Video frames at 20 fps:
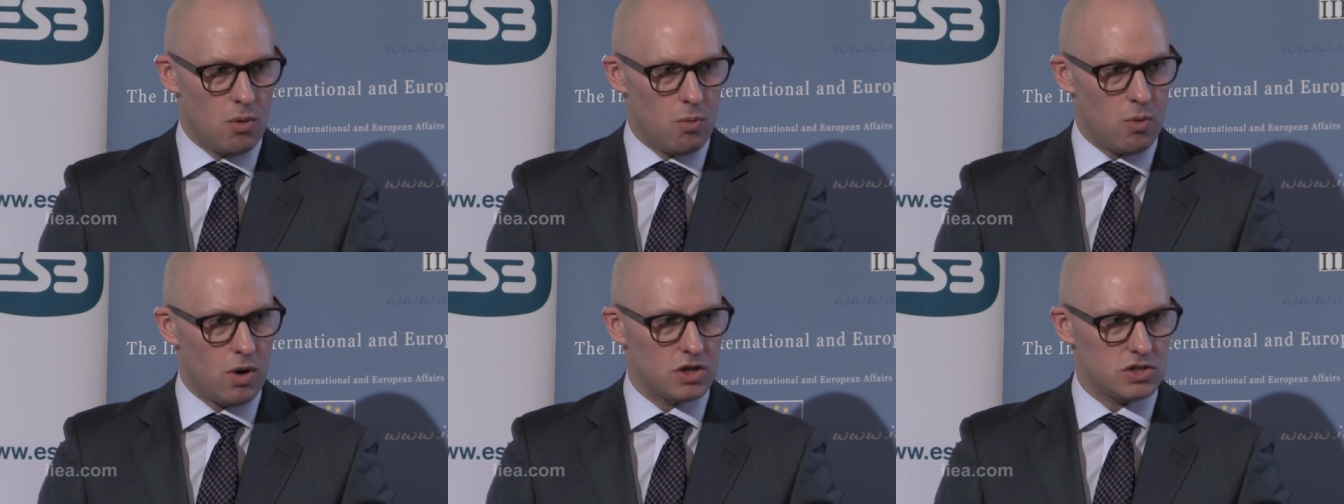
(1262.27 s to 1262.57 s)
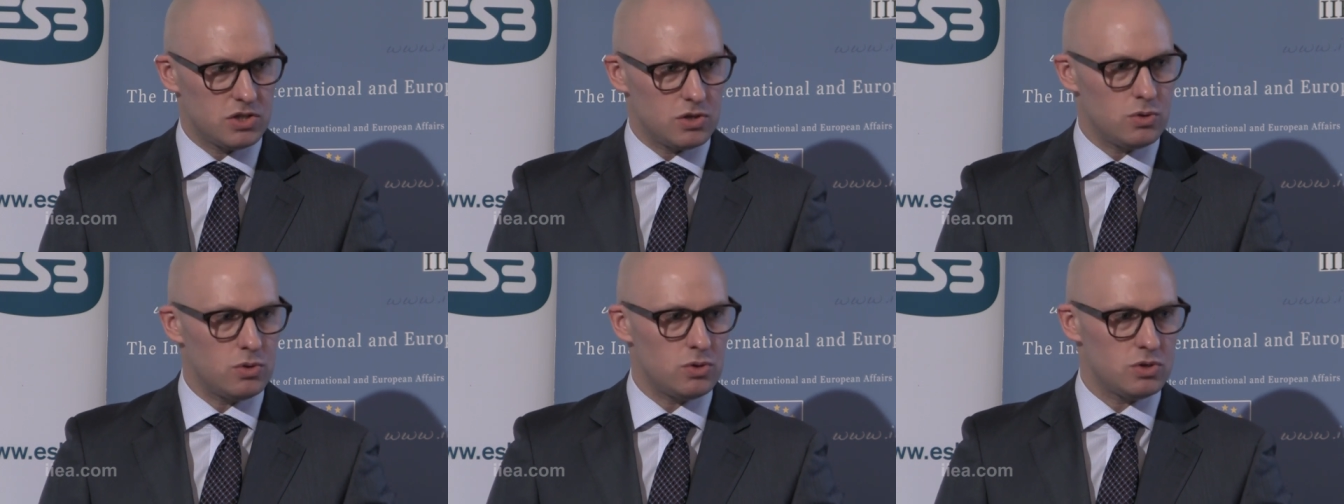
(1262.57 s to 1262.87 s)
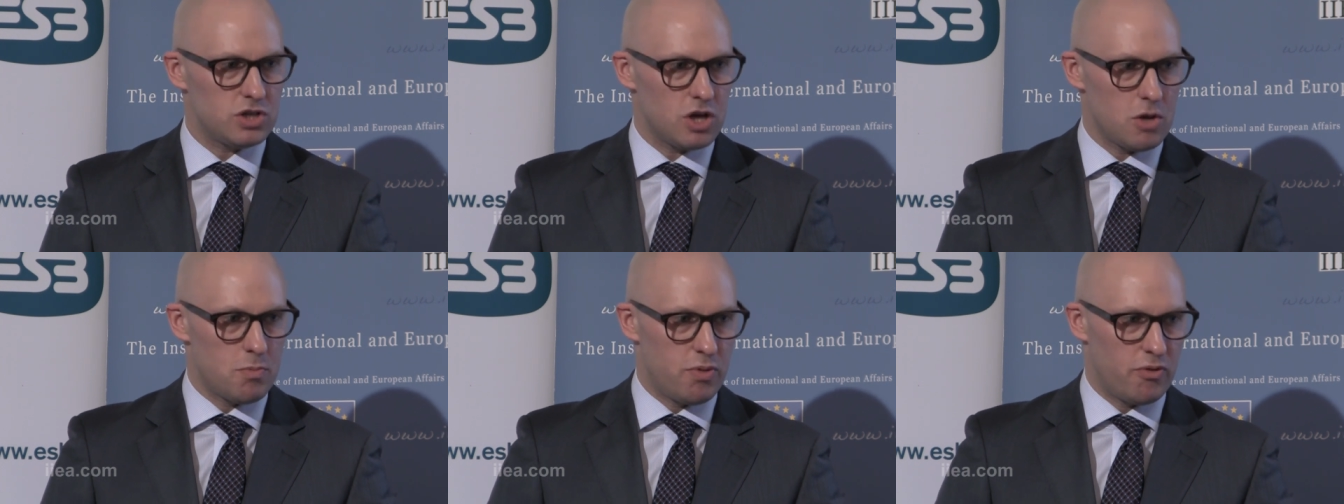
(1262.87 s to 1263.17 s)
whilst
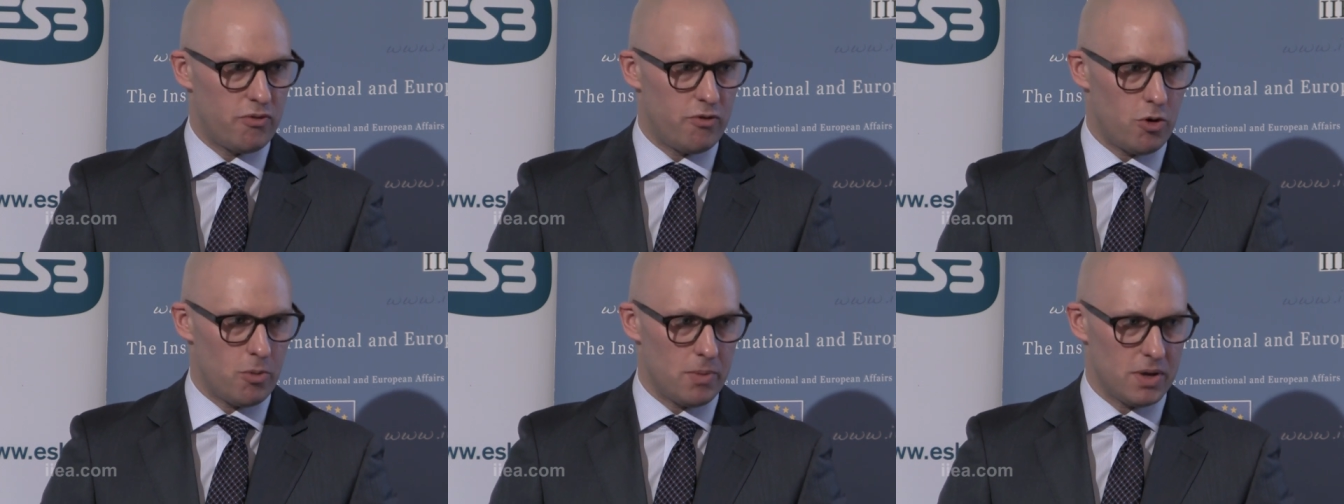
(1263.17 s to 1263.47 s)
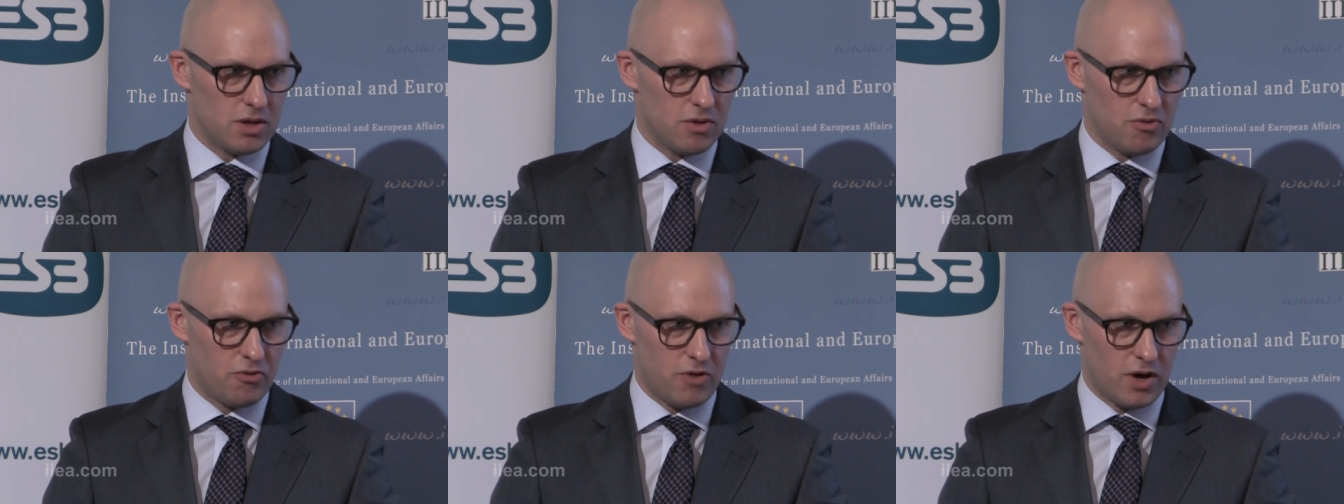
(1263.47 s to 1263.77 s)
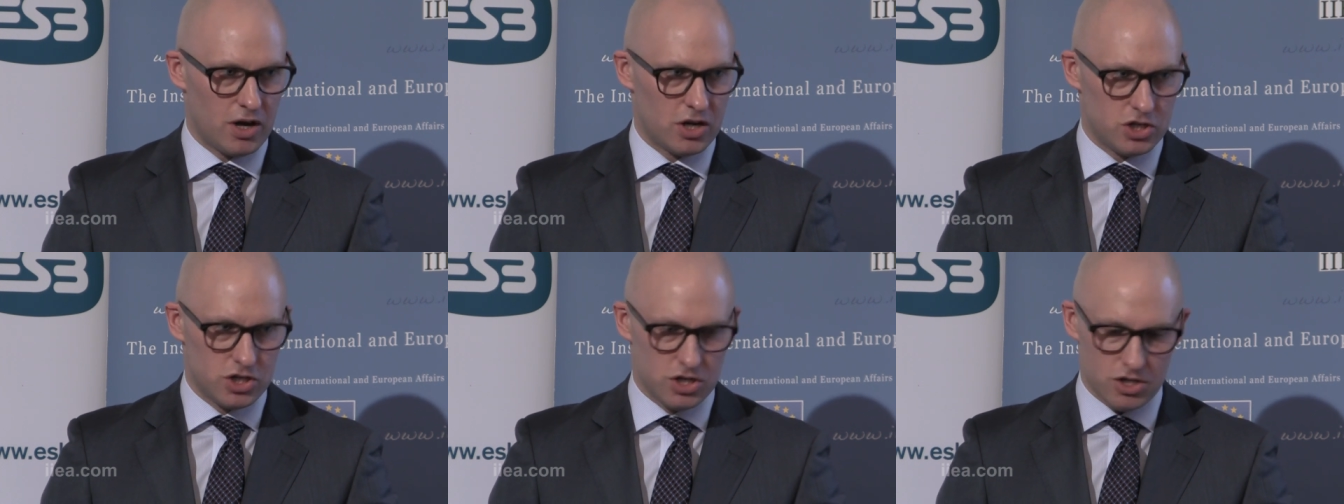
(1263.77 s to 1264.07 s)
also performing the
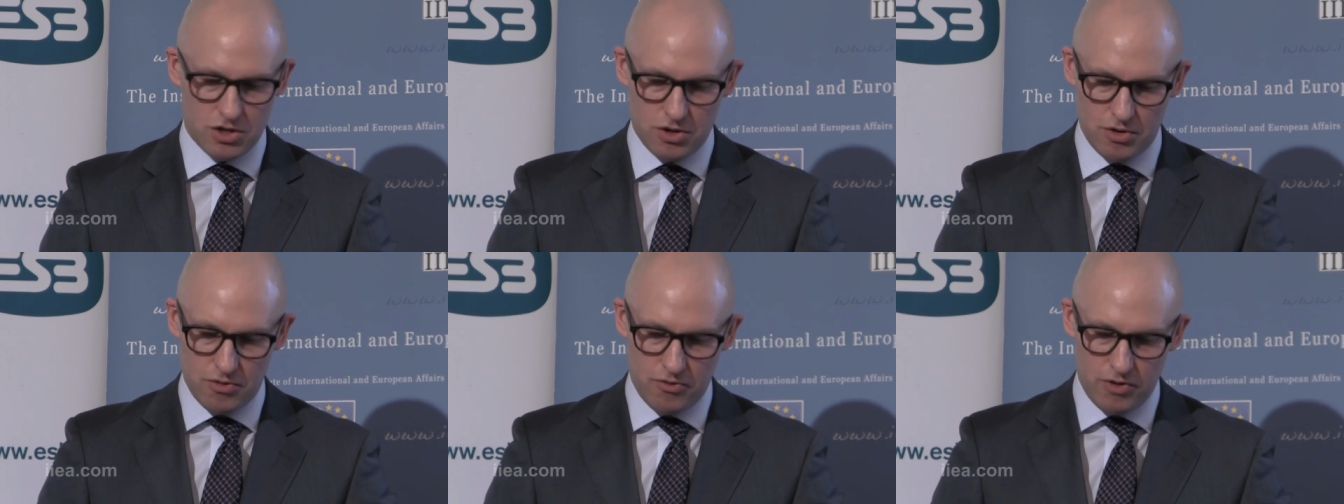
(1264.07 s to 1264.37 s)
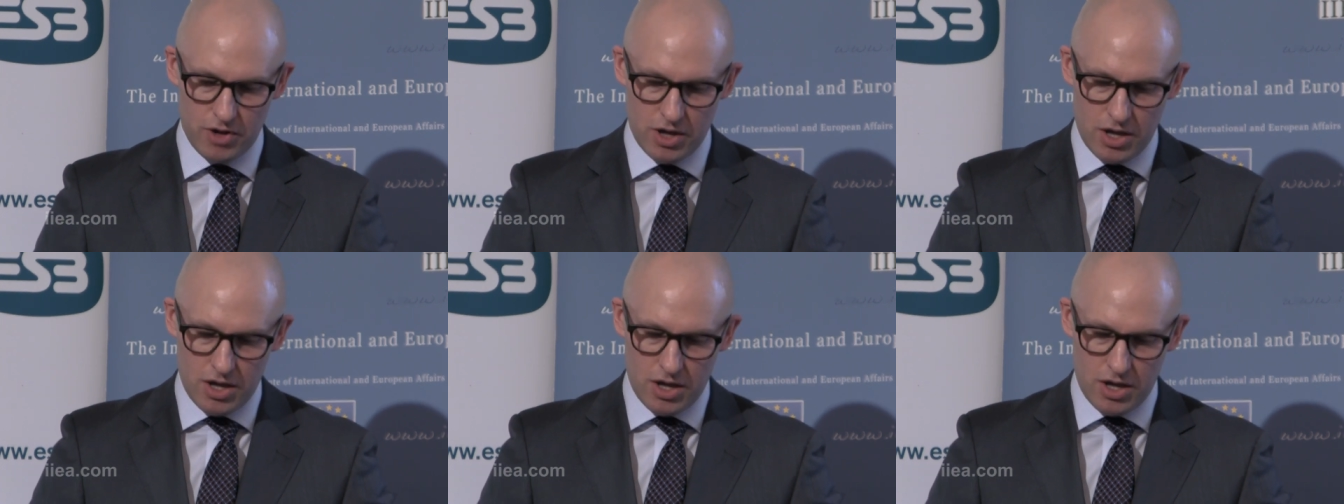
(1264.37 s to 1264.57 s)
function of,